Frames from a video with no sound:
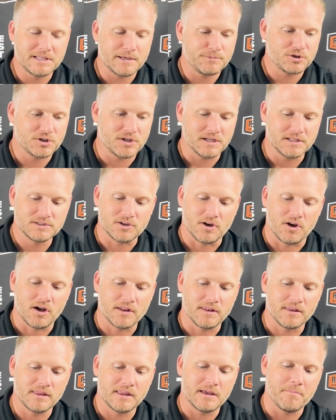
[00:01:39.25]
tip sheets
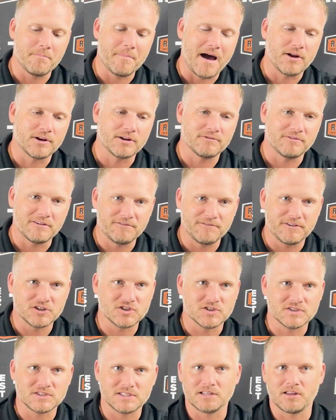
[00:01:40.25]
on the amount of
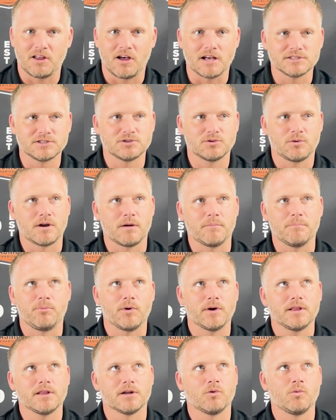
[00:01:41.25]
efficiency loss. So on a
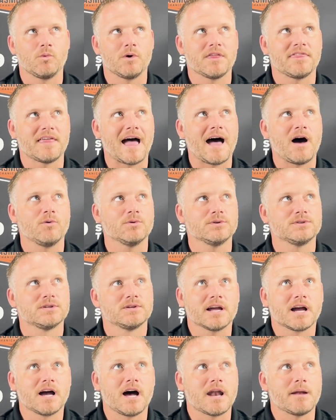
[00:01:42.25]
boiler without
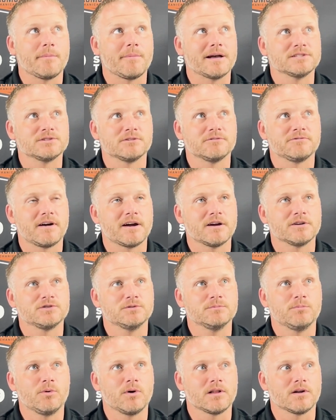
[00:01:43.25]
an economizer or fire
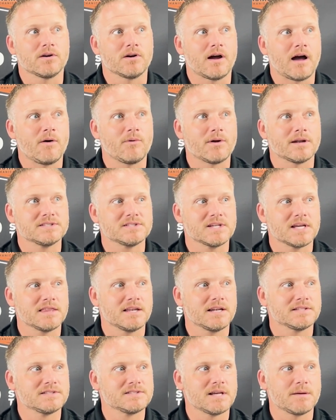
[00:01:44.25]
tube boiler, I want to say that
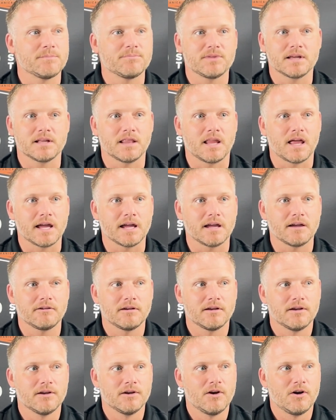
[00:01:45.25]
it's something like
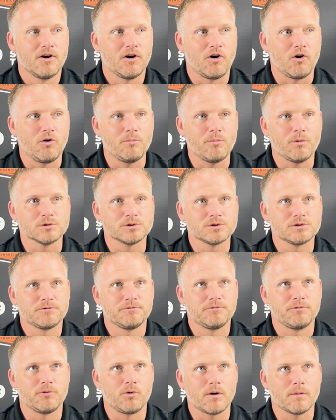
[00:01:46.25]
almost
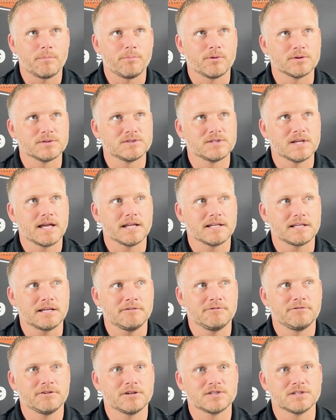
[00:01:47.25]
4%
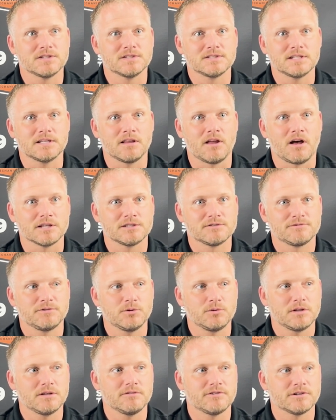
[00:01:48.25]
efficiency loss,
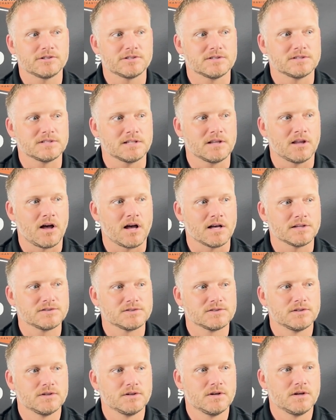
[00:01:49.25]
fuel efficiency
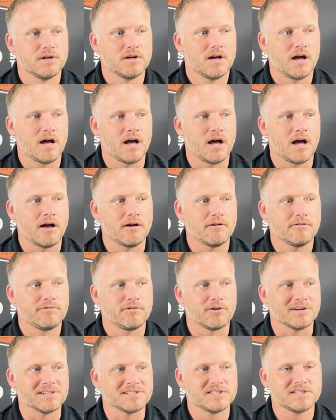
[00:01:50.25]
loss,
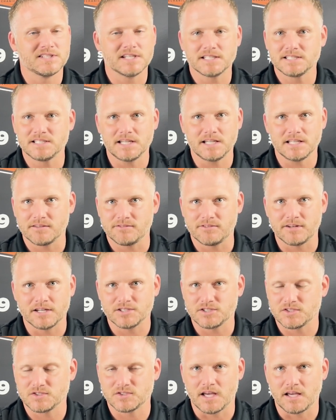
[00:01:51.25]
for a 1/16 of an
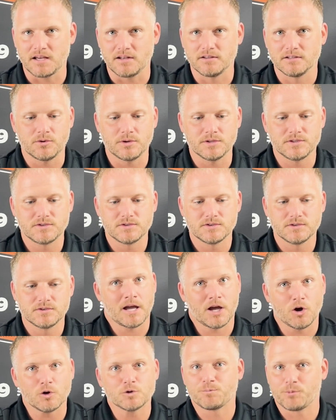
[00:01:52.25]
inch of scale. So it
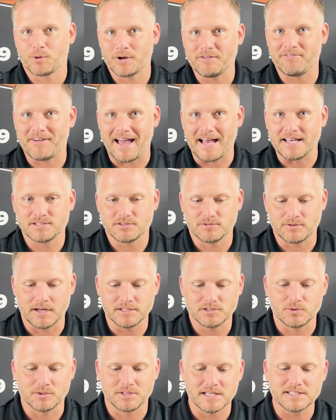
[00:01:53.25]
goes pretty fast, right?
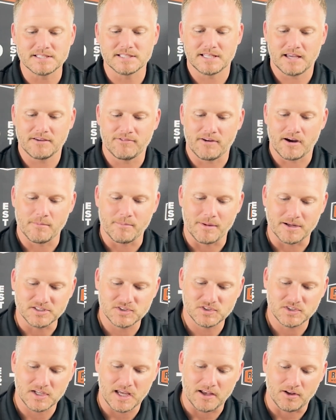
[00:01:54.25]
So it doesn't take very much
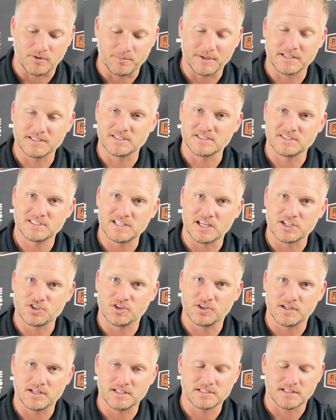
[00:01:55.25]
scale because it's such a
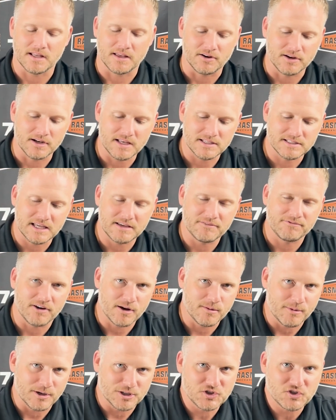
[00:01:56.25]
good insulator. It doesn't take very
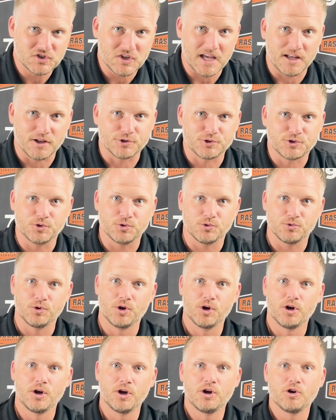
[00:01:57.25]
much scale to
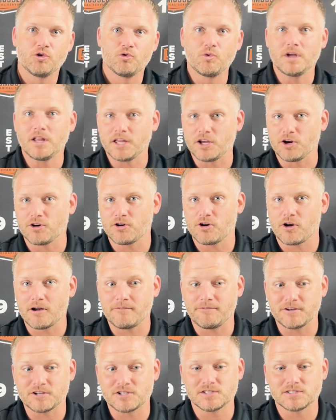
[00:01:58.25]
really hurt our
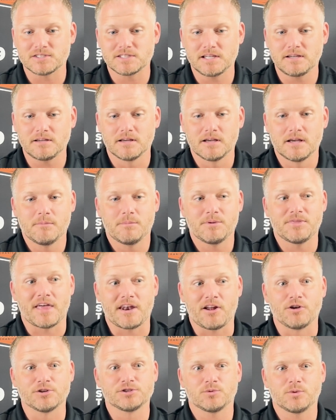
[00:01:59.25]
efficiency, but that
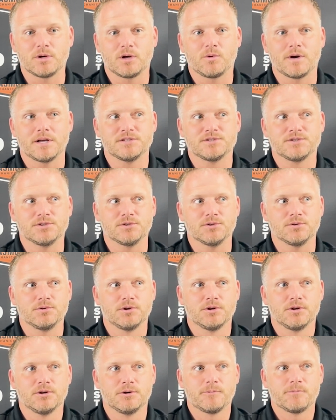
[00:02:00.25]
also equates to
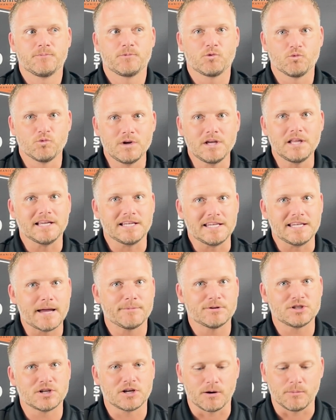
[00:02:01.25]
really
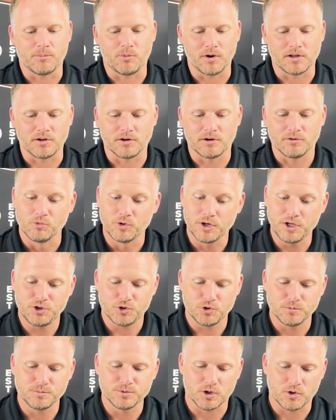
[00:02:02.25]
damaging our boiler. And
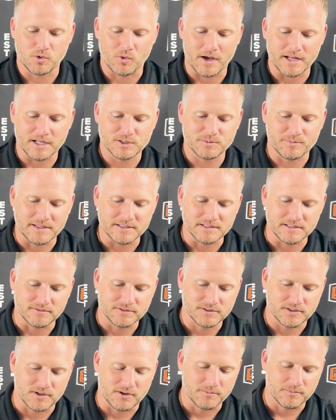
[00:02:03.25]
retubes are quite expensive.
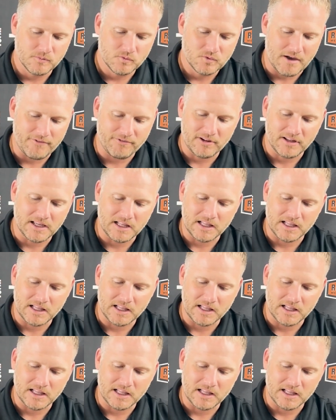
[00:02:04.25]
So definitely